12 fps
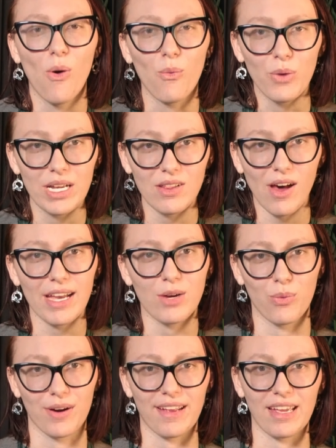we
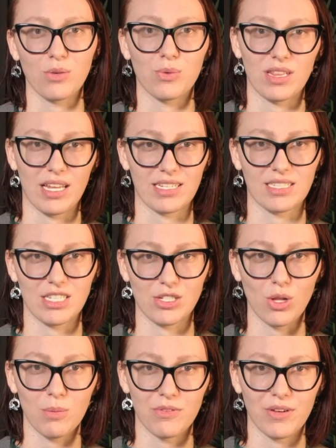like working with Legacy
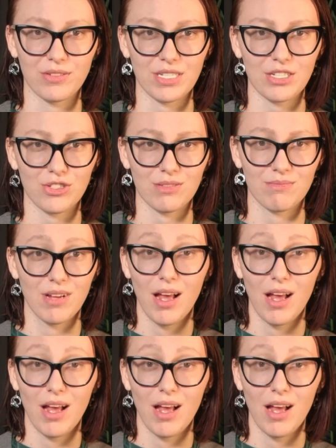Global Foundation.